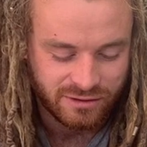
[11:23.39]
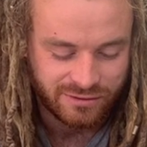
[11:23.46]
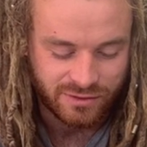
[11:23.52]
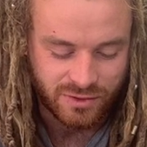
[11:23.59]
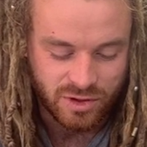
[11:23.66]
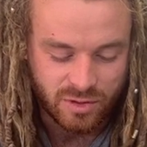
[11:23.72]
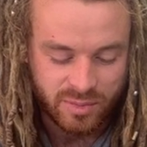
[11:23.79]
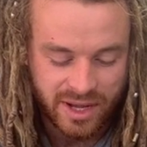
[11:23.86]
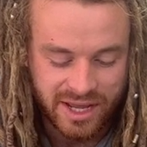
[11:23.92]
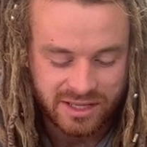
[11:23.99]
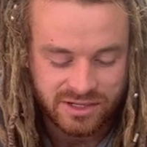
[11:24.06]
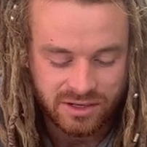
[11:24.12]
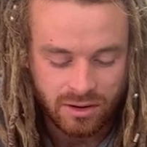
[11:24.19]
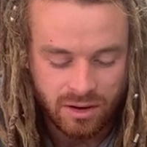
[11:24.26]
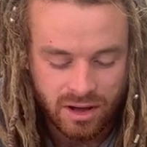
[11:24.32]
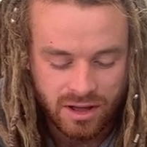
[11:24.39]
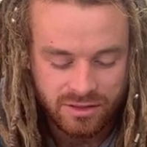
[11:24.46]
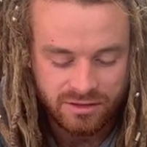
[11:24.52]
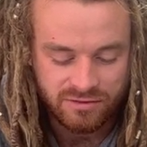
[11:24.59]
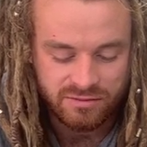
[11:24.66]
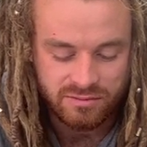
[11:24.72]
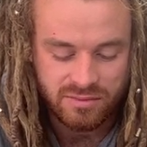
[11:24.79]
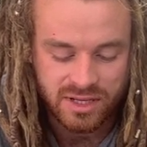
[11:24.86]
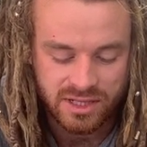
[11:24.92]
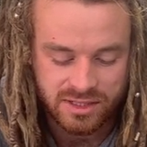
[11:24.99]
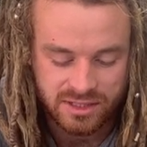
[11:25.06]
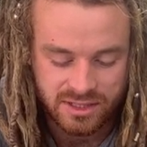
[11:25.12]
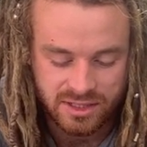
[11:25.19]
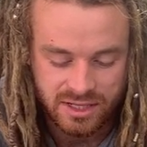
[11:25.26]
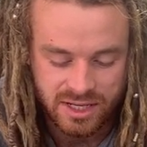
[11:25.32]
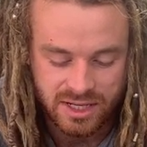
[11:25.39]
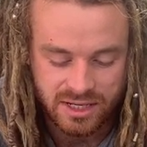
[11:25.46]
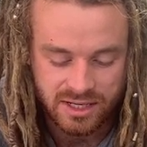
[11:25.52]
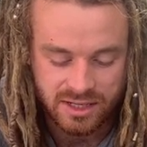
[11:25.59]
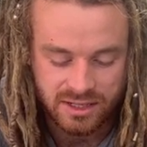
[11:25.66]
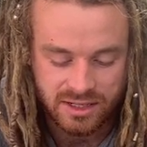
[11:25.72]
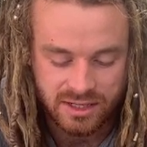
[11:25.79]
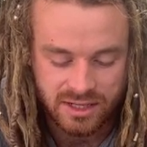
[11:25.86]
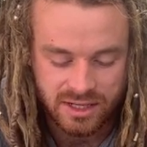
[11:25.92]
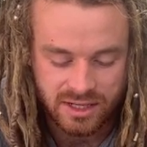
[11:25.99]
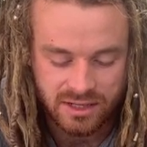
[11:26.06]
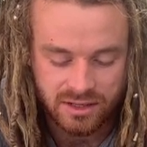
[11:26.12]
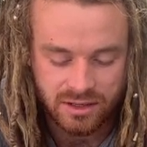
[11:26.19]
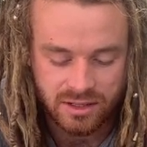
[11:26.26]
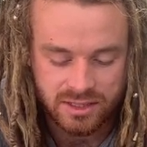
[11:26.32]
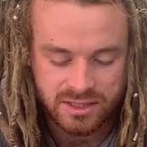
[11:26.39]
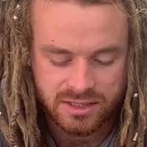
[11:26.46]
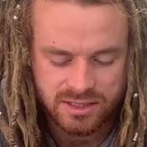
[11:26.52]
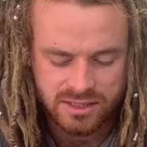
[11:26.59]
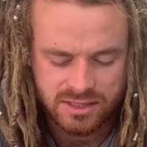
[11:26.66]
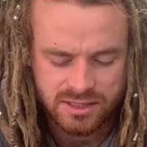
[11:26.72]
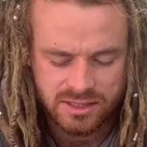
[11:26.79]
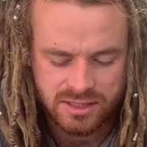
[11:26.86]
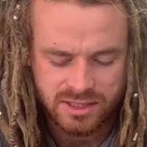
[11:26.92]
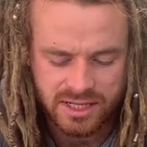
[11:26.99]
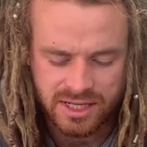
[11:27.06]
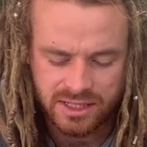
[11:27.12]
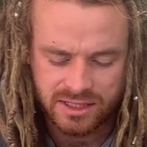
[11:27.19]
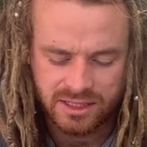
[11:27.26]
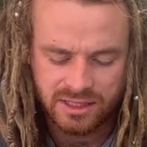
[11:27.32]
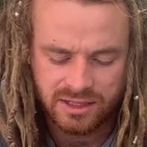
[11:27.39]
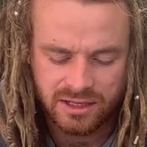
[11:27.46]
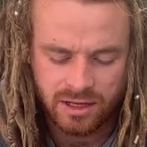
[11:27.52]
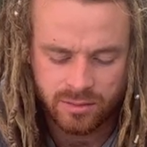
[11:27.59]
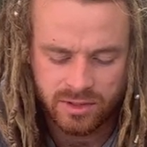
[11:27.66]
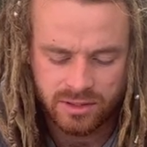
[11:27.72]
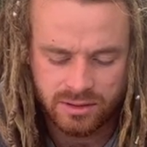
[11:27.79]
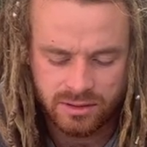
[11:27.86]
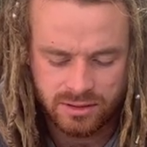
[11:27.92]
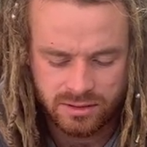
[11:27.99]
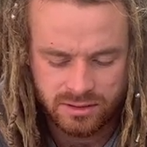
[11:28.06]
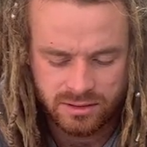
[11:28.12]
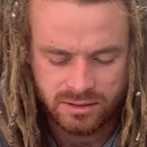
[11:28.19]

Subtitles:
For you pay tithe of mint and anise and cumin,